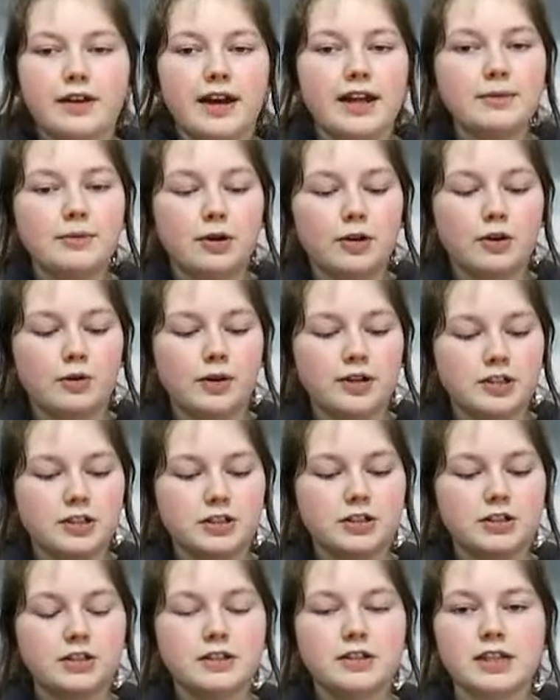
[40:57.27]
any more
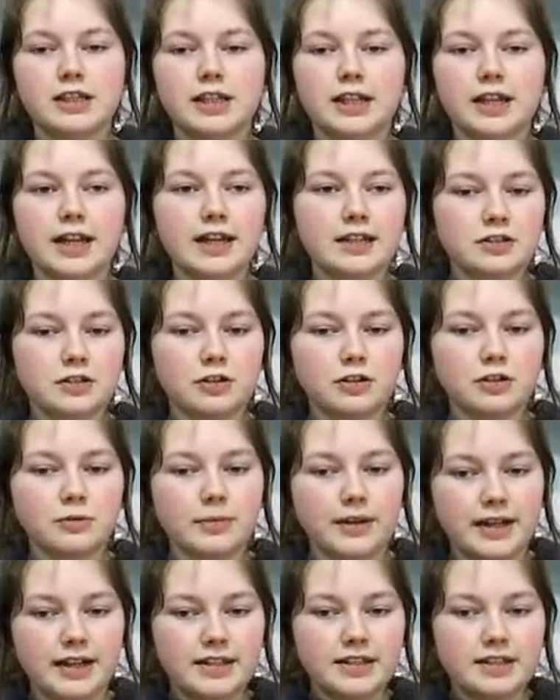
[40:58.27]
questions in the last 2
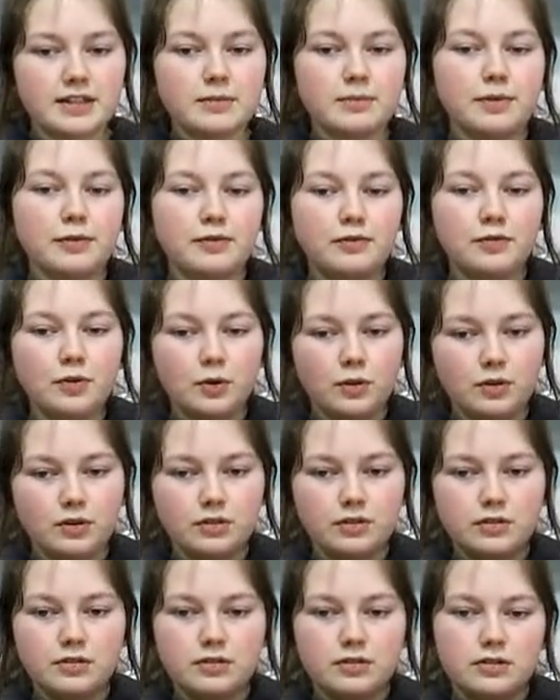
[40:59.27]
minutes before
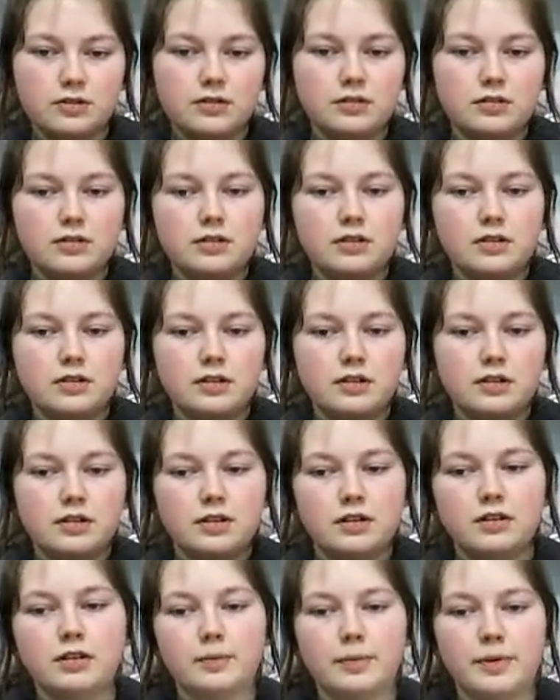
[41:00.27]

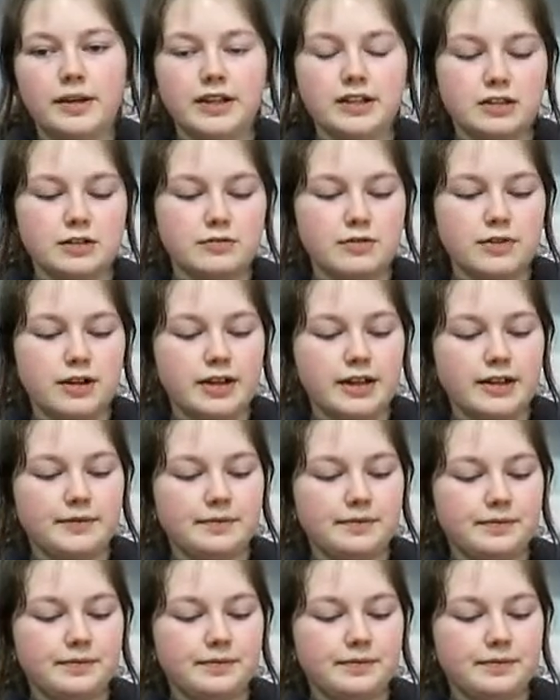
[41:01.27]
pizza's ready?